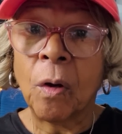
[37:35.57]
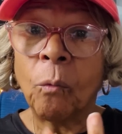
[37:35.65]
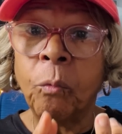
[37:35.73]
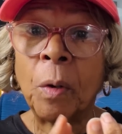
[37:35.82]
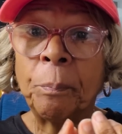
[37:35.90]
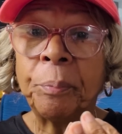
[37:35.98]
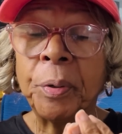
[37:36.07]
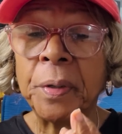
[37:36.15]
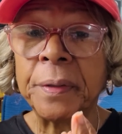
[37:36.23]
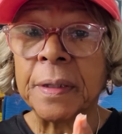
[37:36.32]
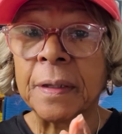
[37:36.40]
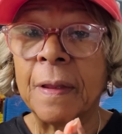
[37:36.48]
will
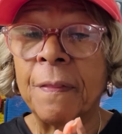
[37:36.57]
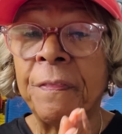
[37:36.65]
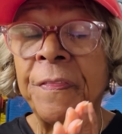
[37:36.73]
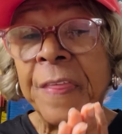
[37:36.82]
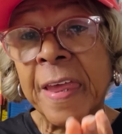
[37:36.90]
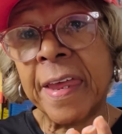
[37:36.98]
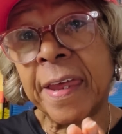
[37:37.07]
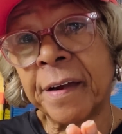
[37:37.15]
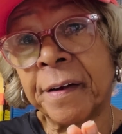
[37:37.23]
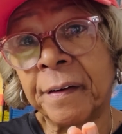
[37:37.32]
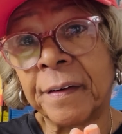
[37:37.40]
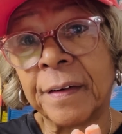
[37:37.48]
put
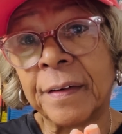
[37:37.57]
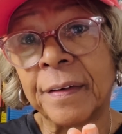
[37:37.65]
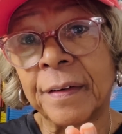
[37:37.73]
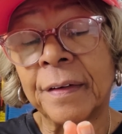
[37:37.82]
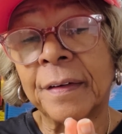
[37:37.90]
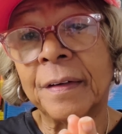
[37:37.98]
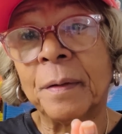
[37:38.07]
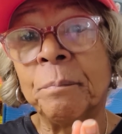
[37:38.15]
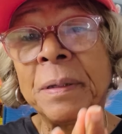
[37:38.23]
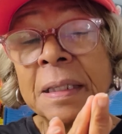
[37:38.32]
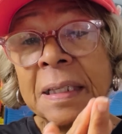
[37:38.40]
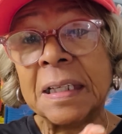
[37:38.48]
their
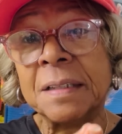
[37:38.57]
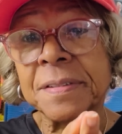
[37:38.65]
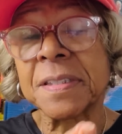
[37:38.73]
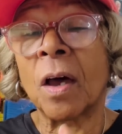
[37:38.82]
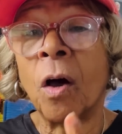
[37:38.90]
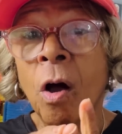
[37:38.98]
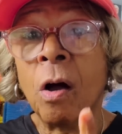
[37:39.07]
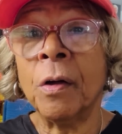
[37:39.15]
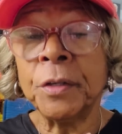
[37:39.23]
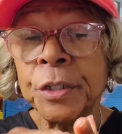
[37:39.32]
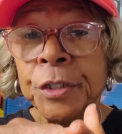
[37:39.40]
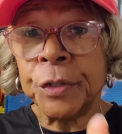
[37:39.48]
beliefs
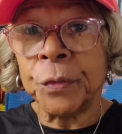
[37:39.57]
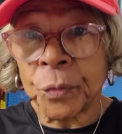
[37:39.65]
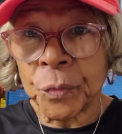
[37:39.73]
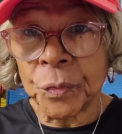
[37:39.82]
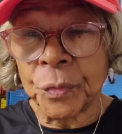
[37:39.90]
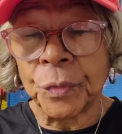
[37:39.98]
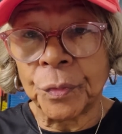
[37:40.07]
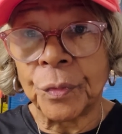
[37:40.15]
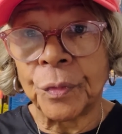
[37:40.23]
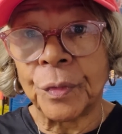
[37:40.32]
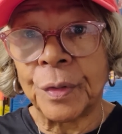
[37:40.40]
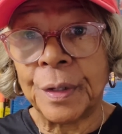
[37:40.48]
on you
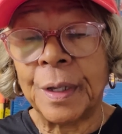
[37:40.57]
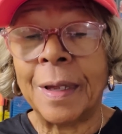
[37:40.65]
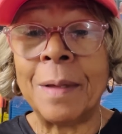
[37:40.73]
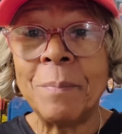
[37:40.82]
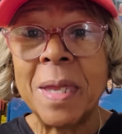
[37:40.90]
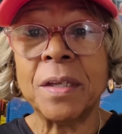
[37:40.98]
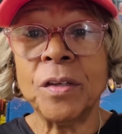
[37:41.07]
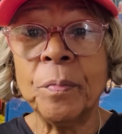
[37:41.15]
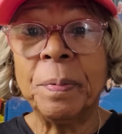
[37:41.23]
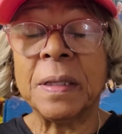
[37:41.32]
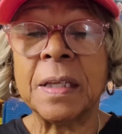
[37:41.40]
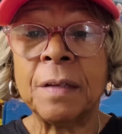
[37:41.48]
and make you
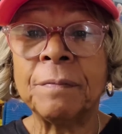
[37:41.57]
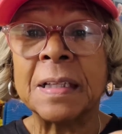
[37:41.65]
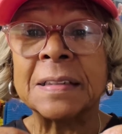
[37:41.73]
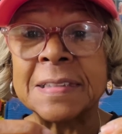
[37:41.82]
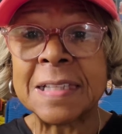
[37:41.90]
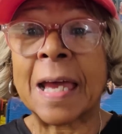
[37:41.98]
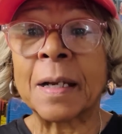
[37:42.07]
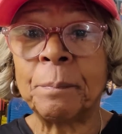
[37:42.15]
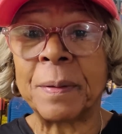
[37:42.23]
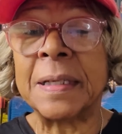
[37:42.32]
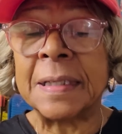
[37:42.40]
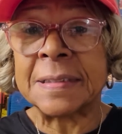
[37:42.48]
believe that it's got to
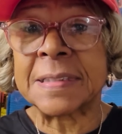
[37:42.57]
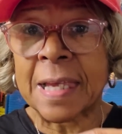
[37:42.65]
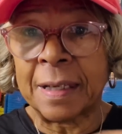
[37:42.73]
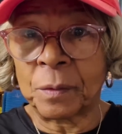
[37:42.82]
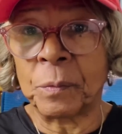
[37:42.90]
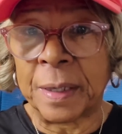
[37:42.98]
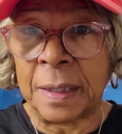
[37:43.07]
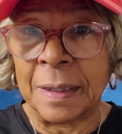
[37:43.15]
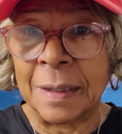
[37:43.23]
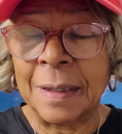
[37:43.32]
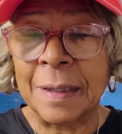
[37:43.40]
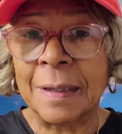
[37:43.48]
be this kind of way.
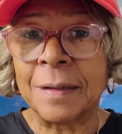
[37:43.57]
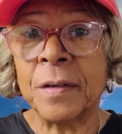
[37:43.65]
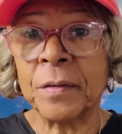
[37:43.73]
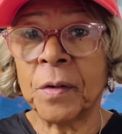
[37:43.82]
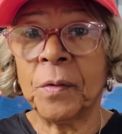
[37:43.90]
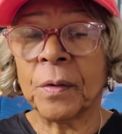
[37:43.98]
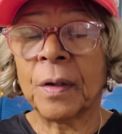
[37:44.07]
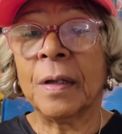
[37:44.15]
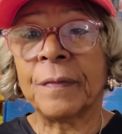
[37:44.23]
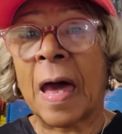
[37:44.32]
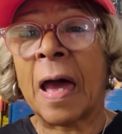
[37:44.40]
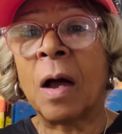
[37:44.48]

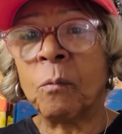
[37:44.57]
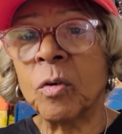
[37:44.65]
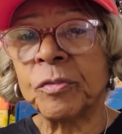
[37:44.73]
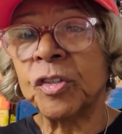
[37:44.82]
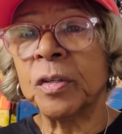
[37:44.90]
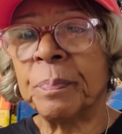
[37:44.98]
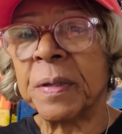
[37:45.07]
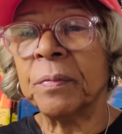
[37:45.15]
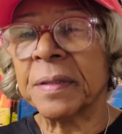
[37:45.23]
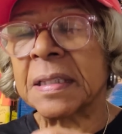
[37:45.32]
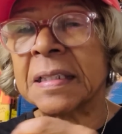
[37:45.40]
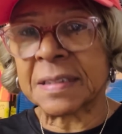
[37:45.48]
I want you to be
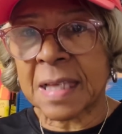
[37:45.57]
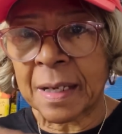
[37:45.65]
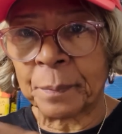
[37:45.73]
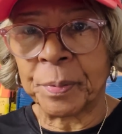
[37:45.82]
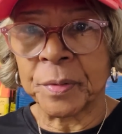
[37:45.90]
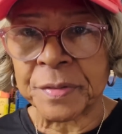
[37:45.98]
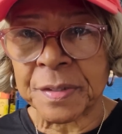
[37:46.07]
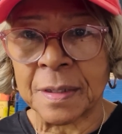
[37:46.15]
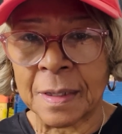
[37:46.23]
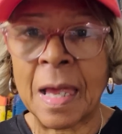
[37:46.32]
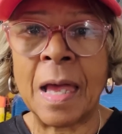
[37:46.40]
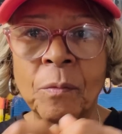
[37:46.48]
with this kind of person.
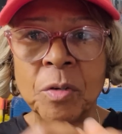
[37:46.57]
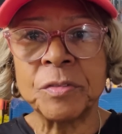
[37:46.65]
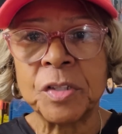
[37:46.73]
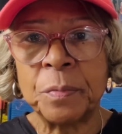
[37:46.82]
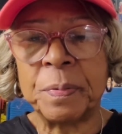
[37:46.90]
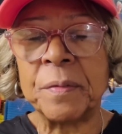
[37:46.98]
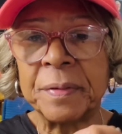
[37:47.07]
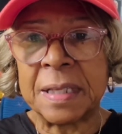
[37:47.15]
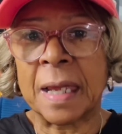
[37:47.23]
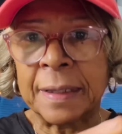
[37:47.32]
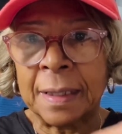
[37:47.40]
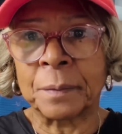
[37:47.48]
I want you to be with
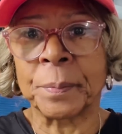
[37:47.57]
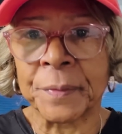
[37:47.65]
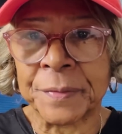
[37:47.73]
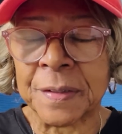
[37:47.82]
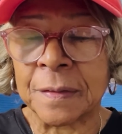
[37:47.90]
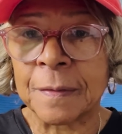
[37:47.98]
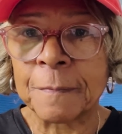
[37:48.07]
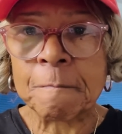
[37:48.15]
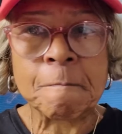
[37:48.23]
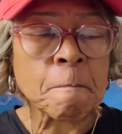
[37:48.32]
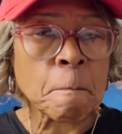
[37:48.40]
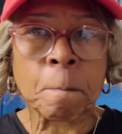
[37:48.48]
that kind of person.
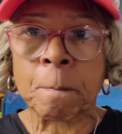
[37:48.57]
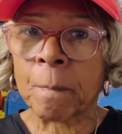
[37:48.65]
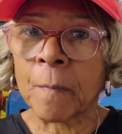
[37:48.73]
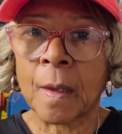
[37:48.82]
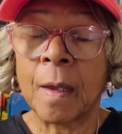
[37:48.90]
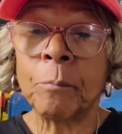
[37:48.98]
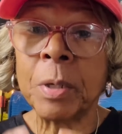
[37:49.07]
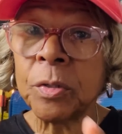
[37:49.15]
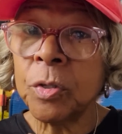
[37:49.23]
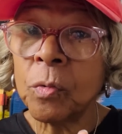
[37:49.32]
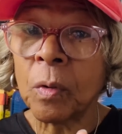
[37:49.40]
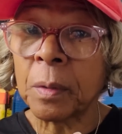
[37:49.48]
But
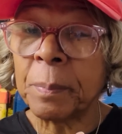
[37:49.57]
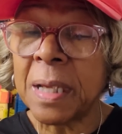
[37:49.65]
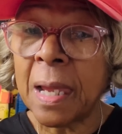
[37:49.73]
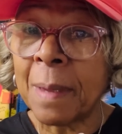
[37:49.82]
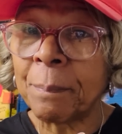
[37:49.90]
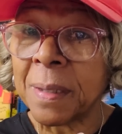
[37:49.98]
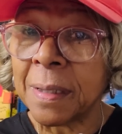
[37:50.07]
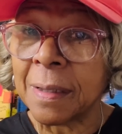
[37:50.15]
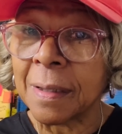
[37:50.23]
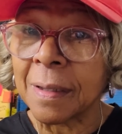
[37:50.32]
you want to be happy.